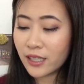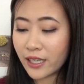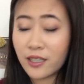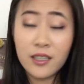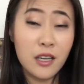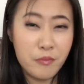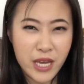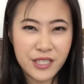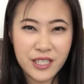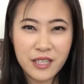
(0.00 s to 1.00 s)
like
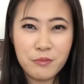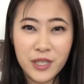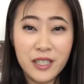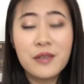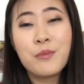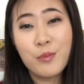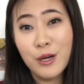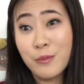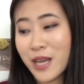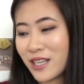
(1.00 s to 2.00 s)
amazing, but
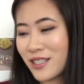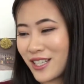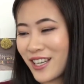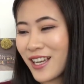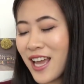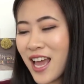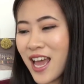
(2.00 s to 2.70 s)
Mermazing.